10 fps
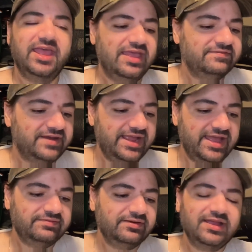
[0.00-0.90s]
If I
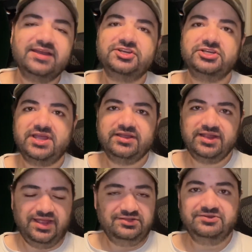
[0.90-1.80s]
ever got a shot
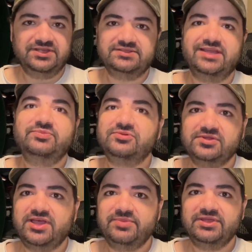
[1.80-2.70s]
at doing a Deadpool
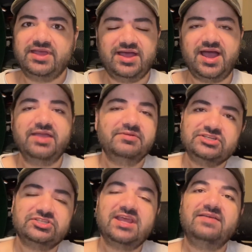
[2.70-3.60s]
comic, I would
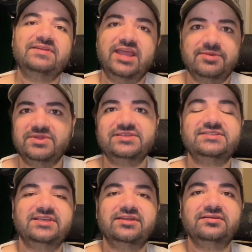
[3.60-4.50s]
just have an epic
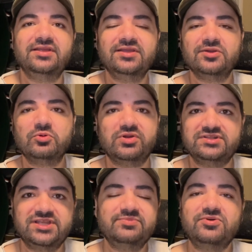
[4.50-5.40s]
scene where
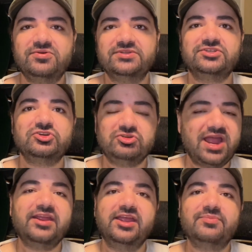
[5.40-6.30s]
Deadpool is
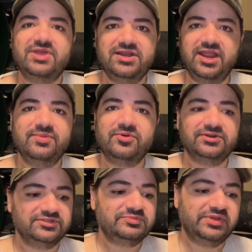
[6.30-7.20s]
cracking up at
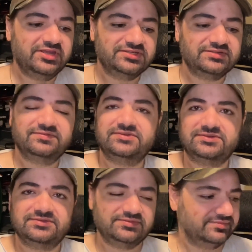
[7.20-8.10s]
Namor just because of
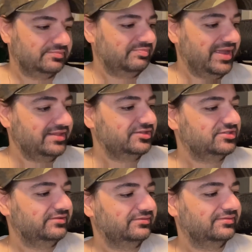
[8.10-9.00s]
his bathing
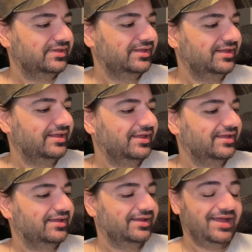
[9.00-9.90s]
suit.
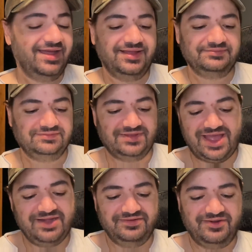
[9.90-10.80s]
I
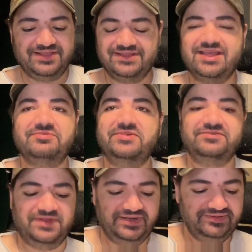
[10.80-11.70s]
don't know, I think that would be
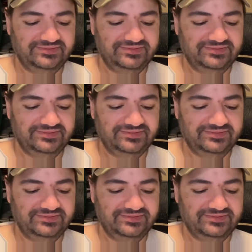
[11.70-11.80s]
funny.